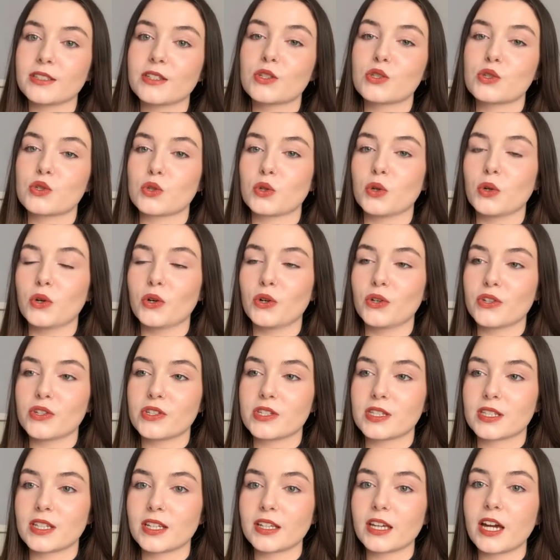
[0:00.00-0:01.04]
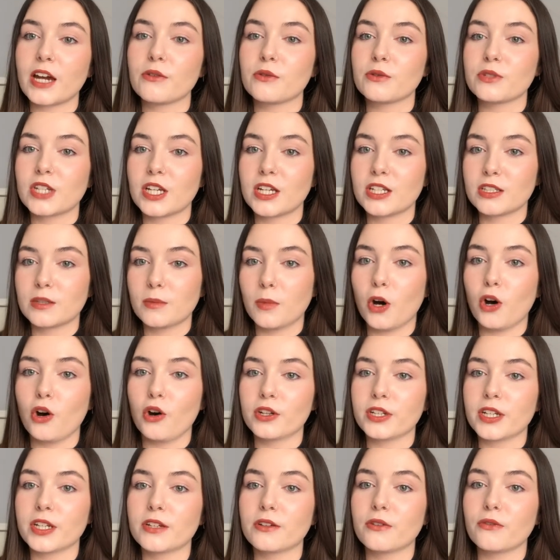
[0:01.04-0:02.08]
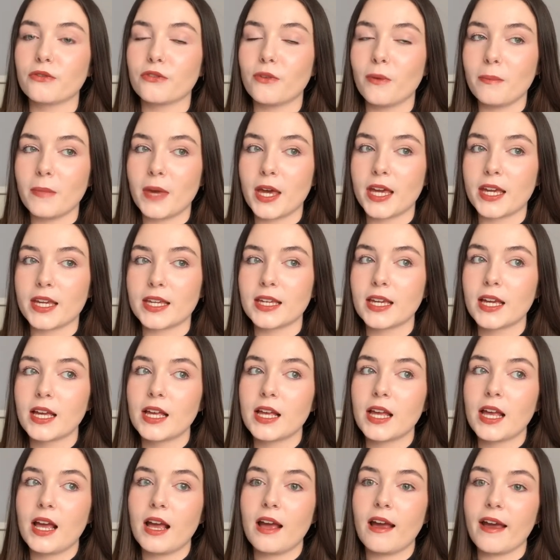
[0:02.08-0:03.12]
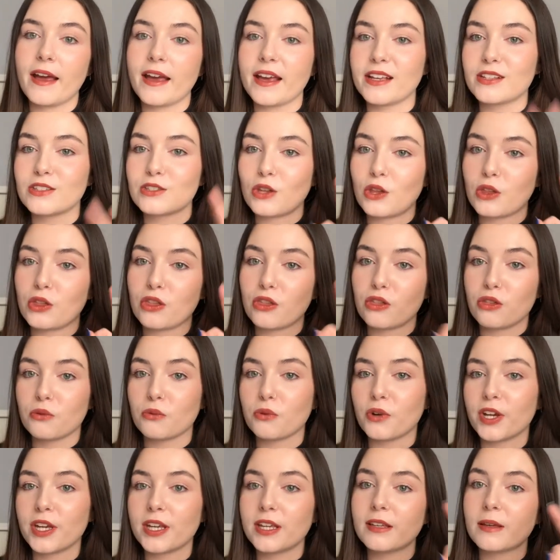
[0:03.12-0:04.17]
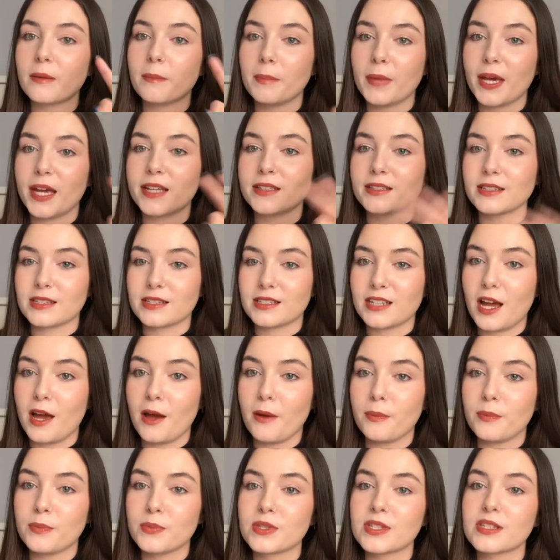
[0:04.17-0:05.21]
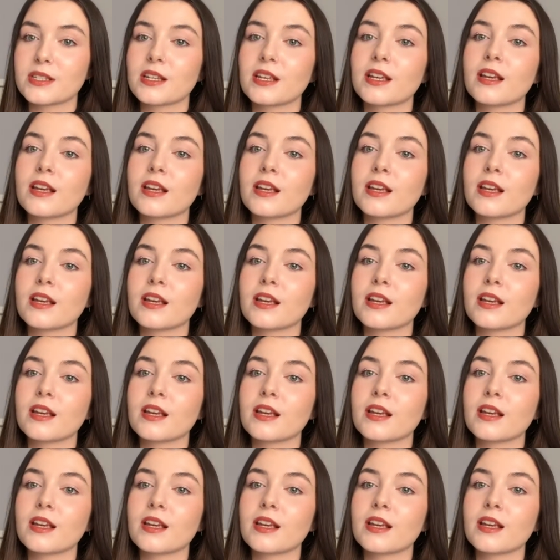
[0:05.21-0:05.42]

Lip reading: So skincare routine in the morning for me is 3 main steps.